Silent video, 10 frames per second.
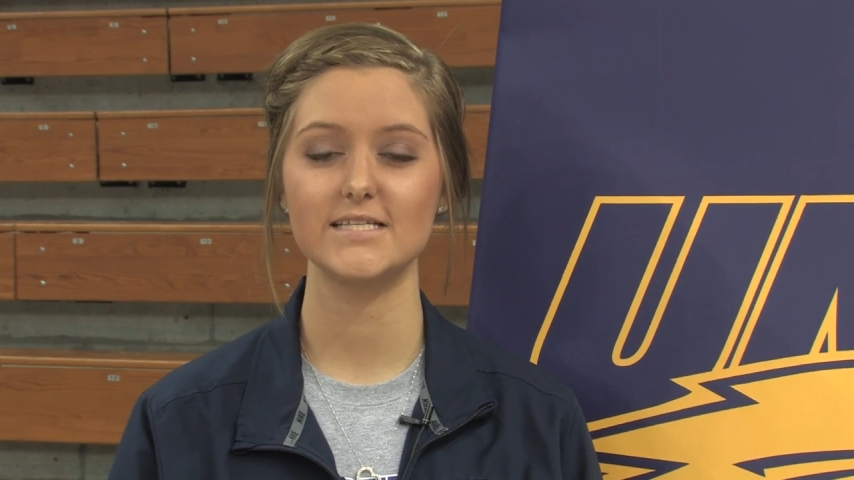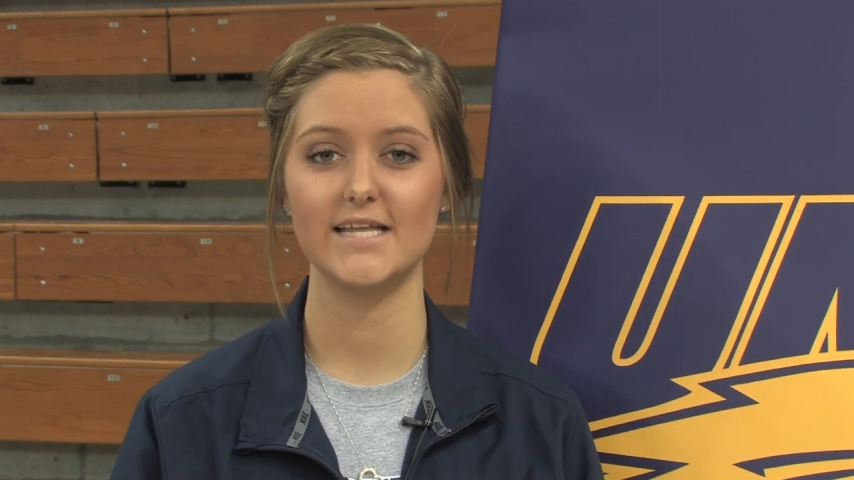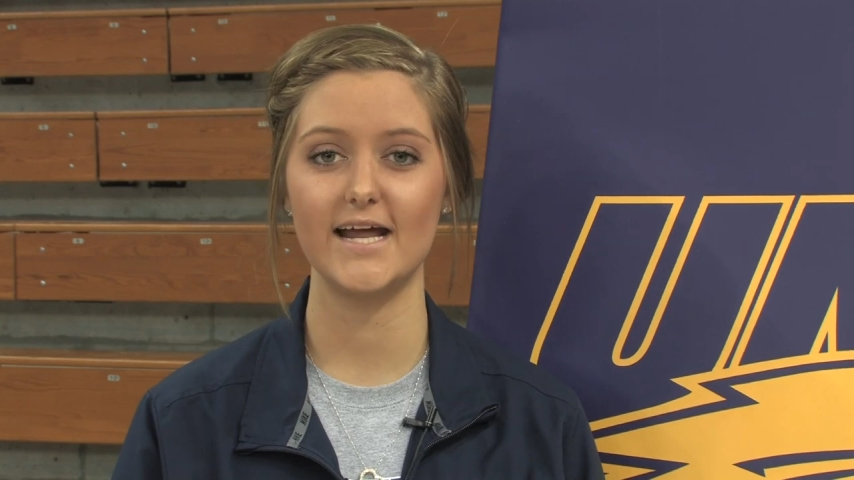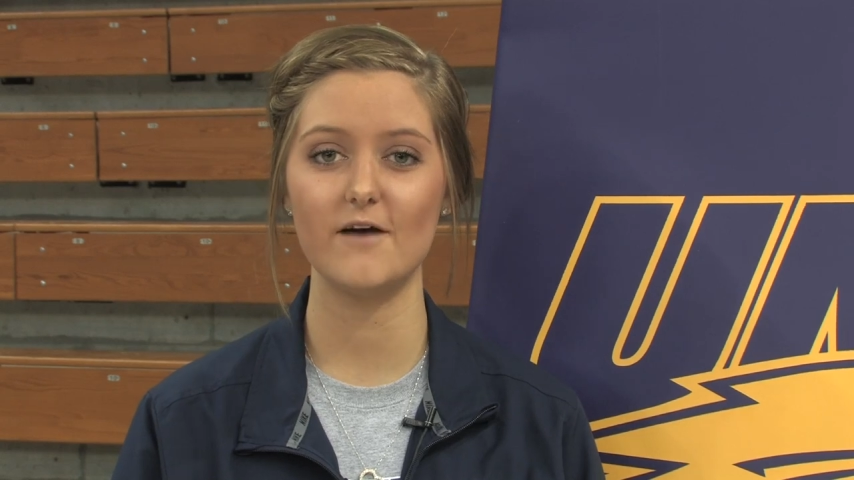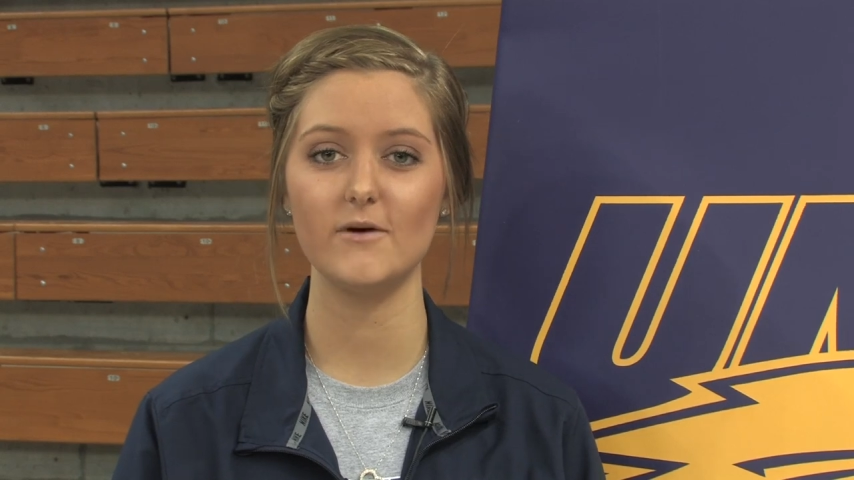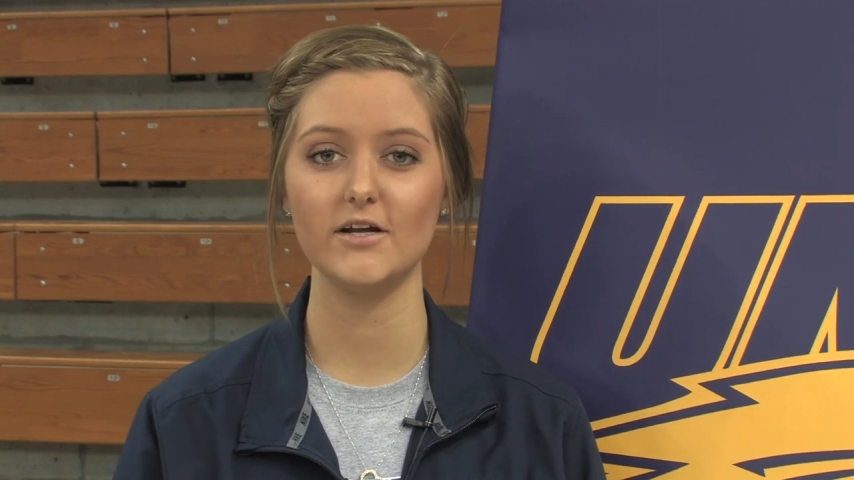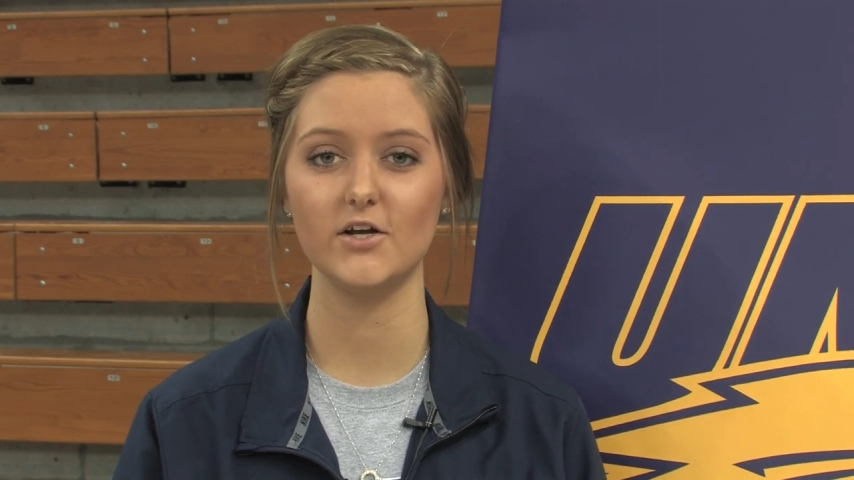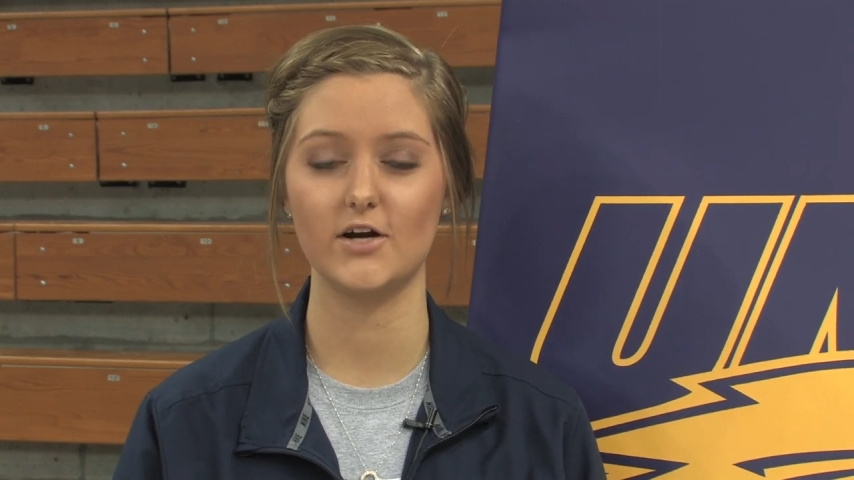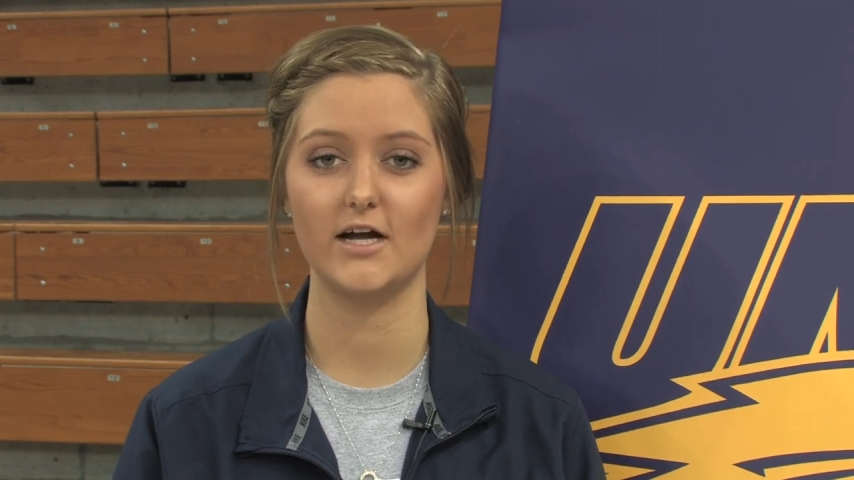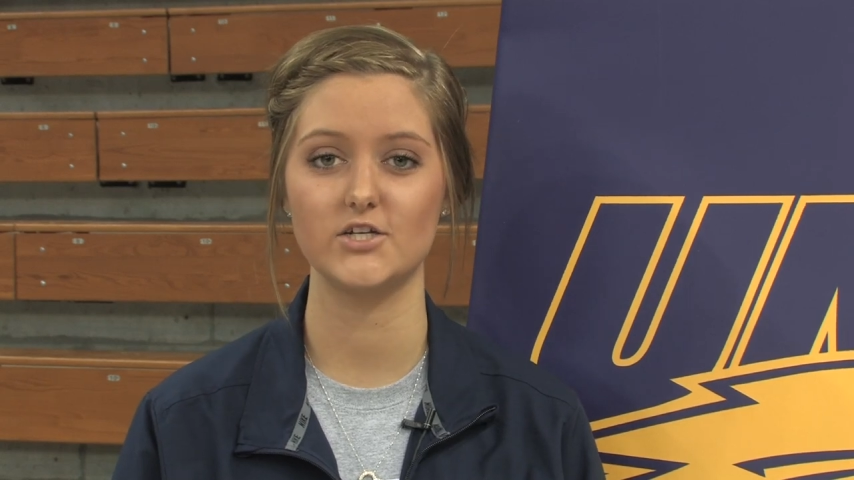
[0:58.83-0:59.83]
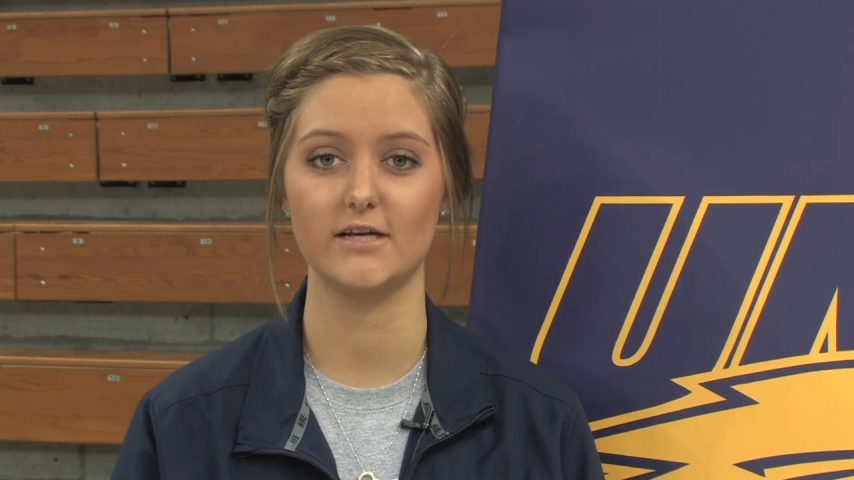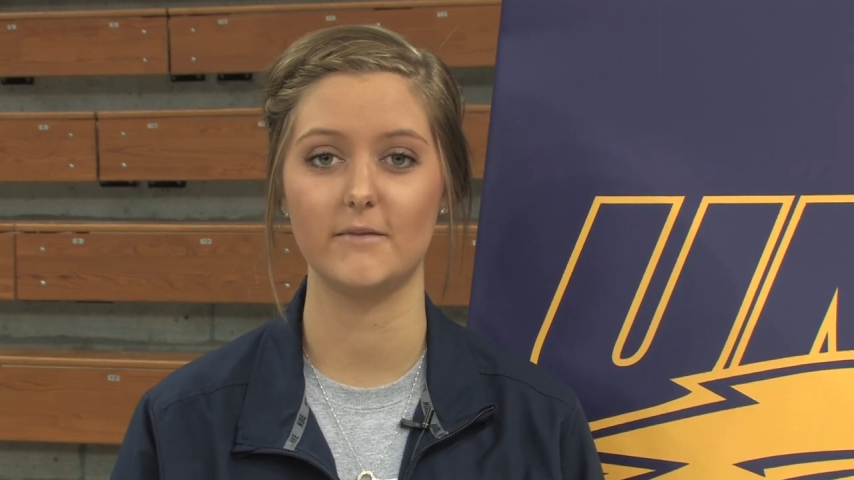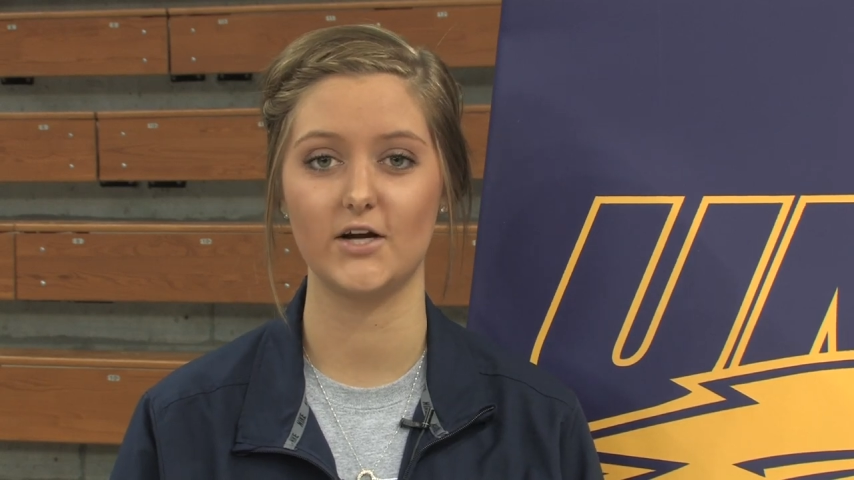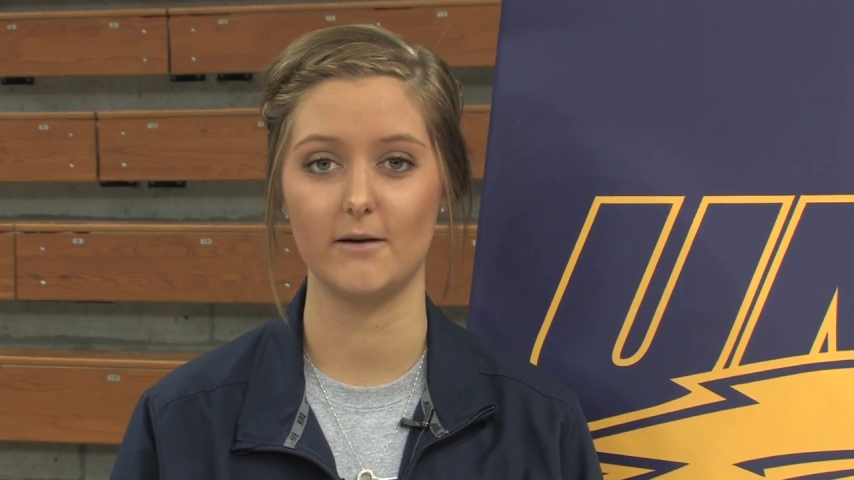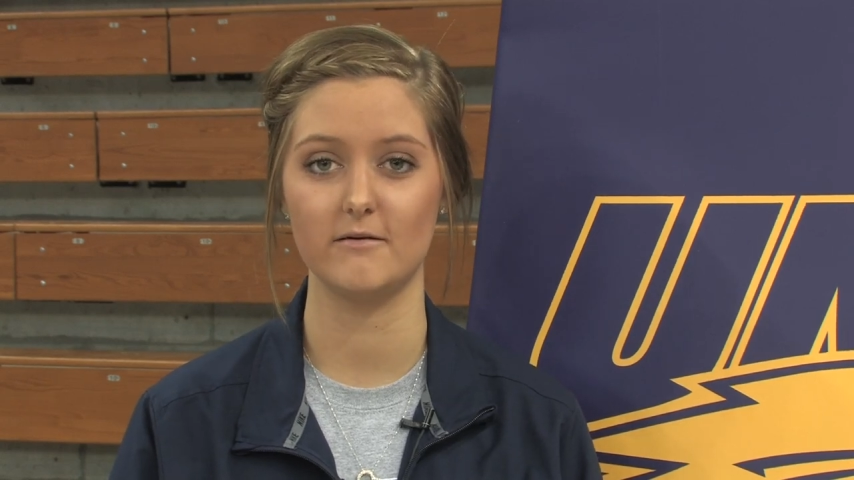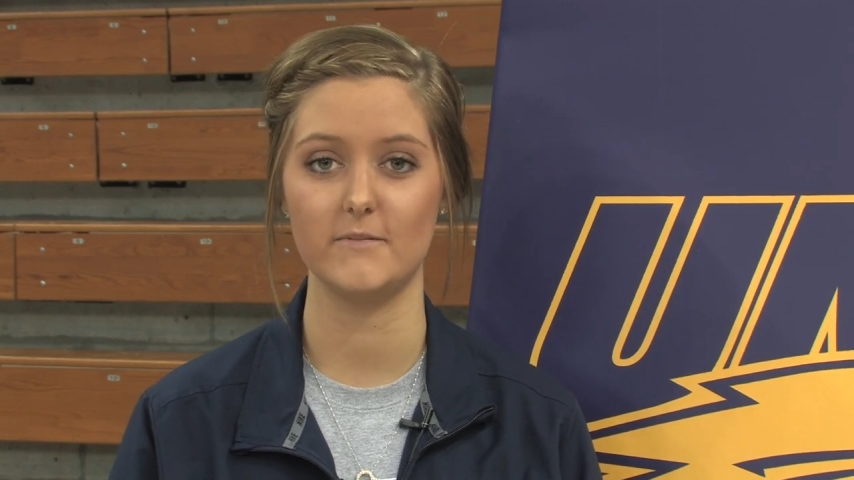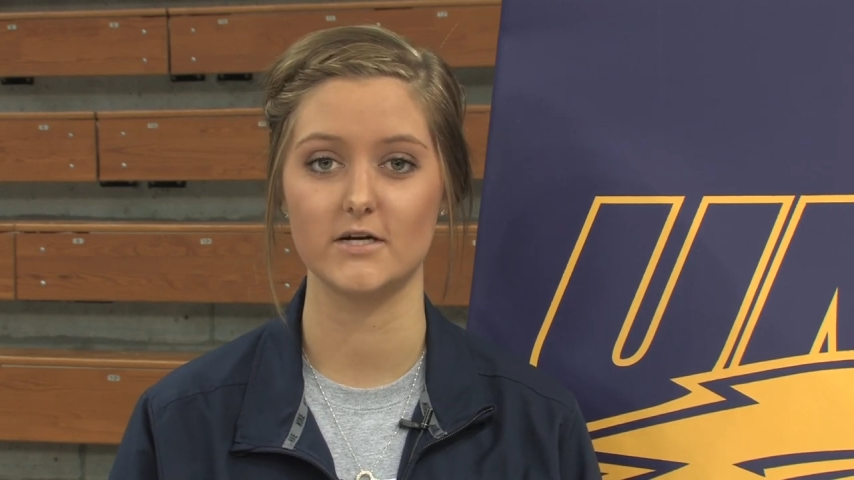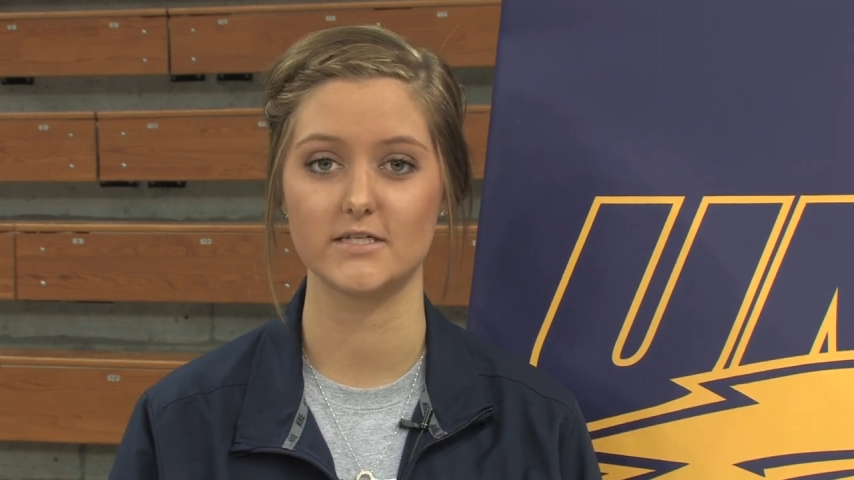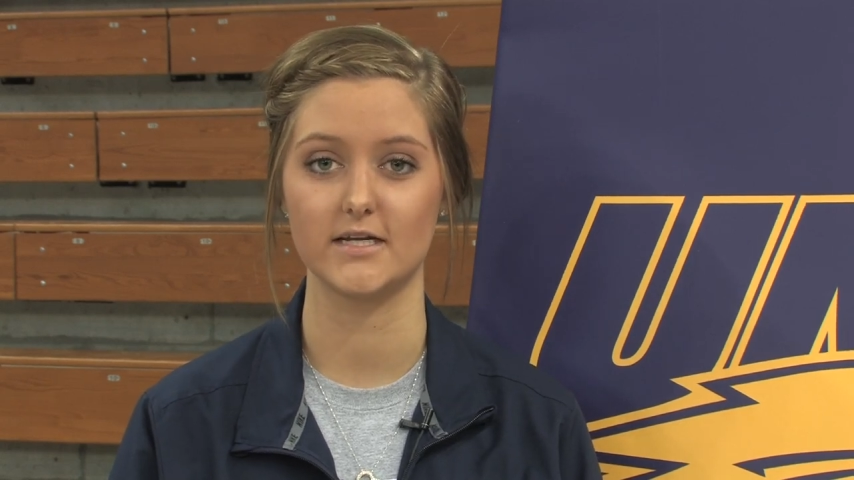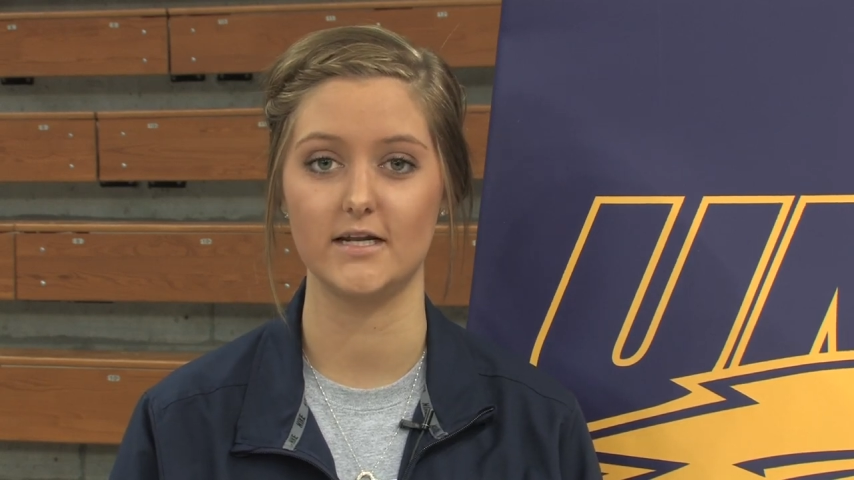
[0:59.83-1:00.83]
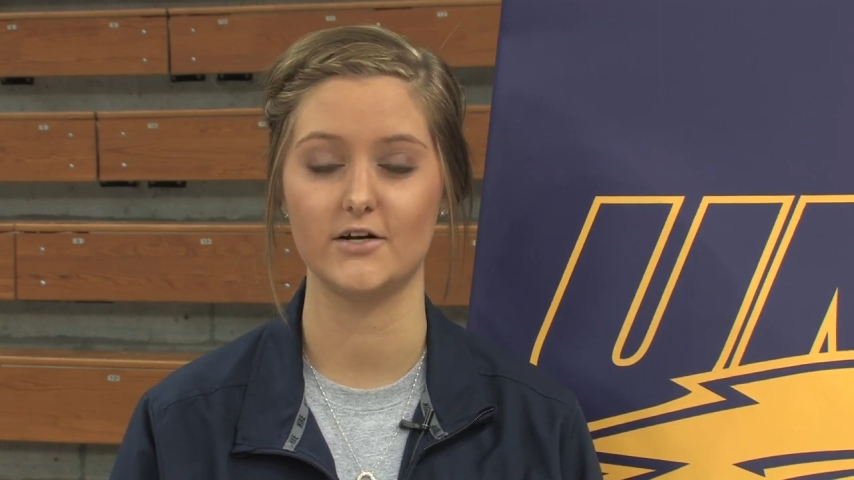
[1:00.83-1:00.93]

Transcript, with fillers: Today I want to congratulate my grandma Pearson